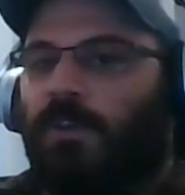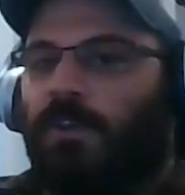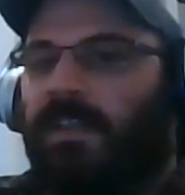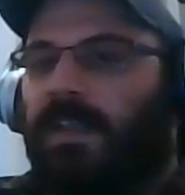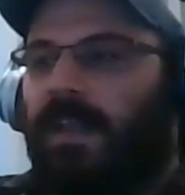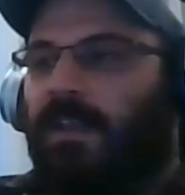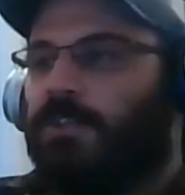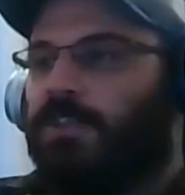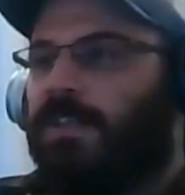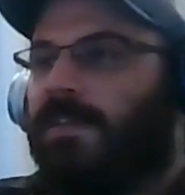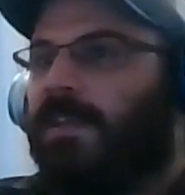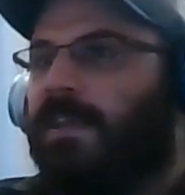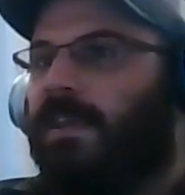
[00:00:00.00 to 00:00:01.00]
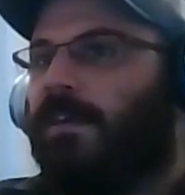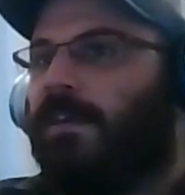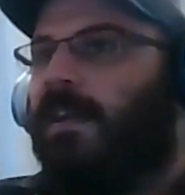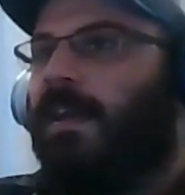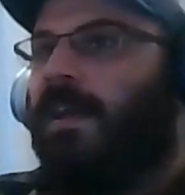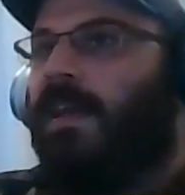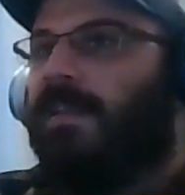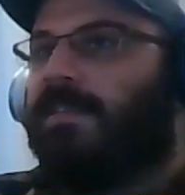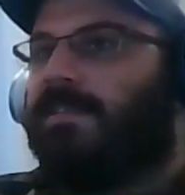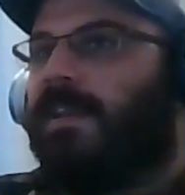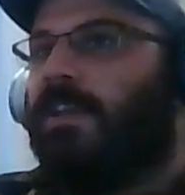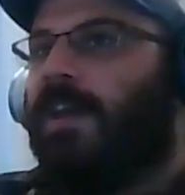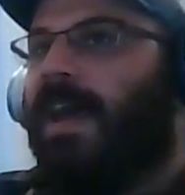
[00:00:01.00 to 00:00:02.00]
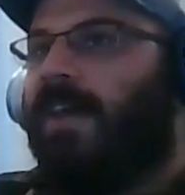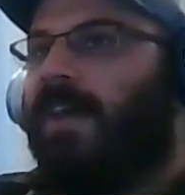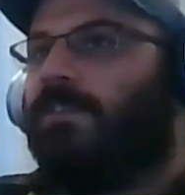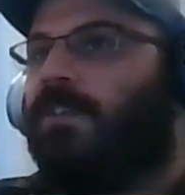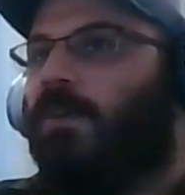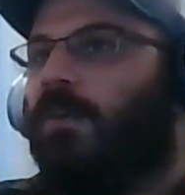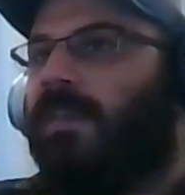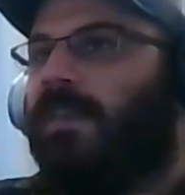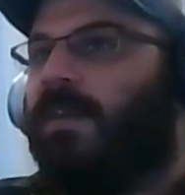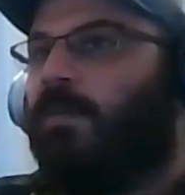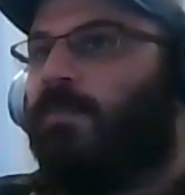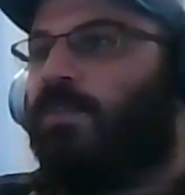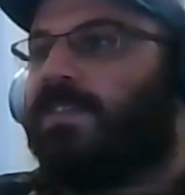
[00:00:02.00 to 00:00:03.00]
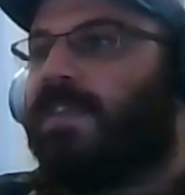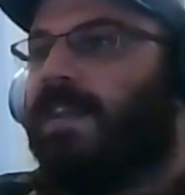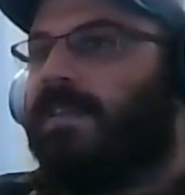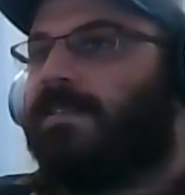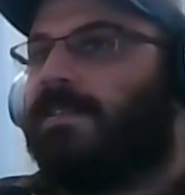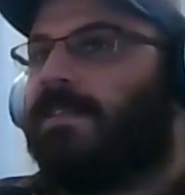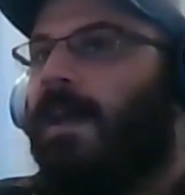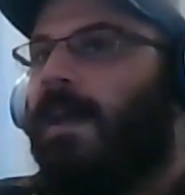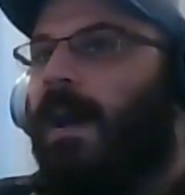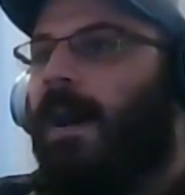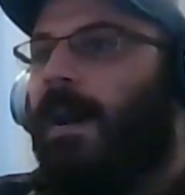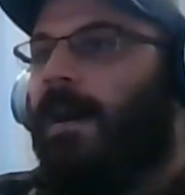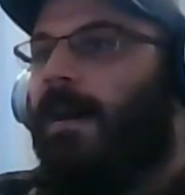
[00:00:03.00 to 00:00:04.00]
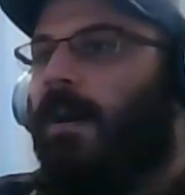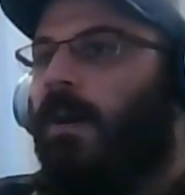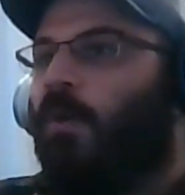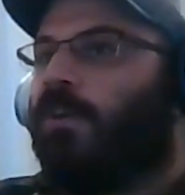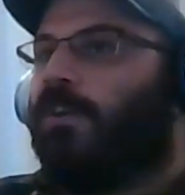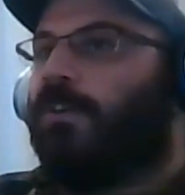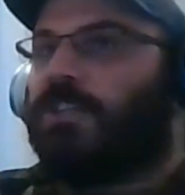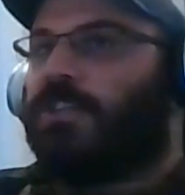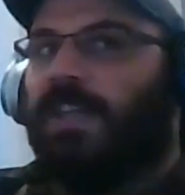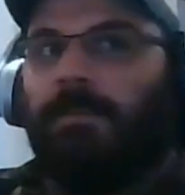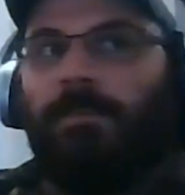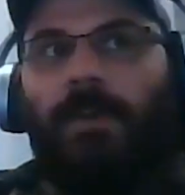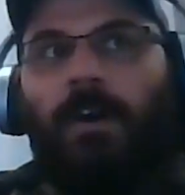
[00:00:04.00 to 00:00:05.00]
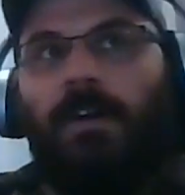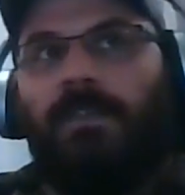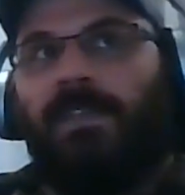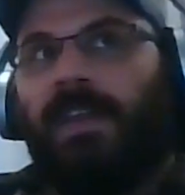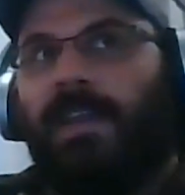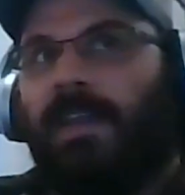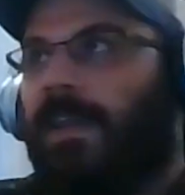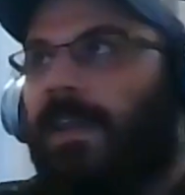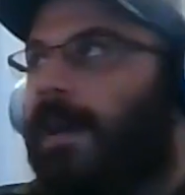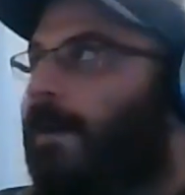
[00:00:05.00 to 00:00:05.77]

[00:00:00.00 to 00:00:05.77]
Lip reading: good analogy here, let's say you have a token that represents ownership of a